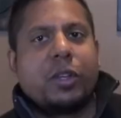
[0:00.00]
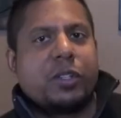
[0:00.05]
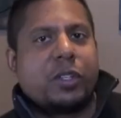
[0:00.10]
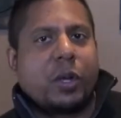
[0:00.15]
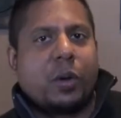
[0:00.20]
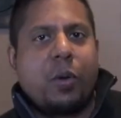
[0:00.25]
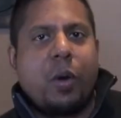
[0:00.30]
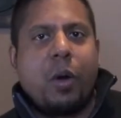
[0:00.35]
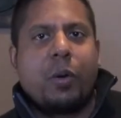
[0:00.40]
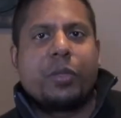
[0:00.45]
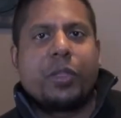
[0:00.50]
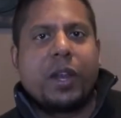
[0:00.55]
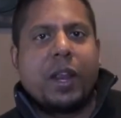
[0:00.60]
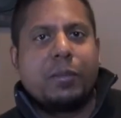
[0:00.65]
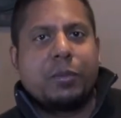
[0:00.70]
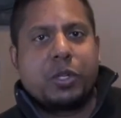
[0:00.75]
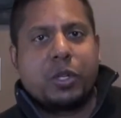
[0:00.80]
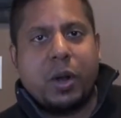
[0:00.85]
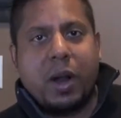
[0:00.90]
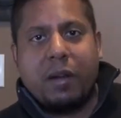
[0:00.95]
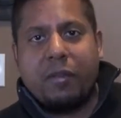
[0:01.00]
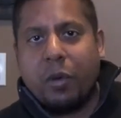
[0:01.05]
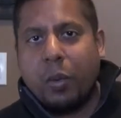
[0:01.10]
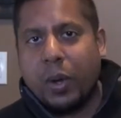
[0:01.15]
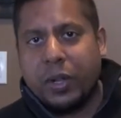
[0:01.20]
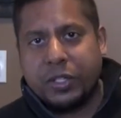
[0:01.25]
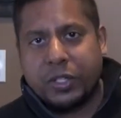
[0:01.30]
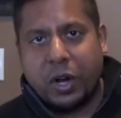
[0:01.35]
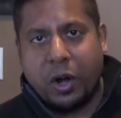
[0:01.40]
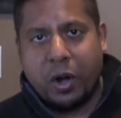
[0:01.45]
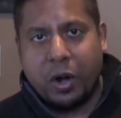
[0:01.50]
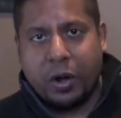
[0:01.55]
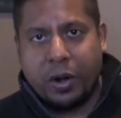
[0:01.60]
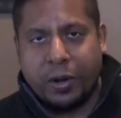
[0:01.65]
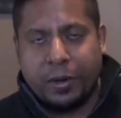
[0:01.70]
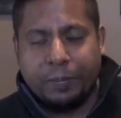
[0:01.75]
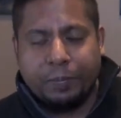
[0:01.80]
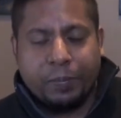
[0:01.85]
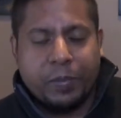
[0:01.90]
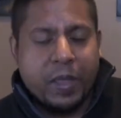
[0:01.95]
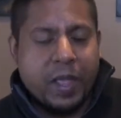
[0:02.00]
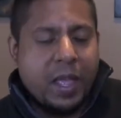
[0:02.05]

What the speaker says: there's a quote that I'm sure everyone's heard.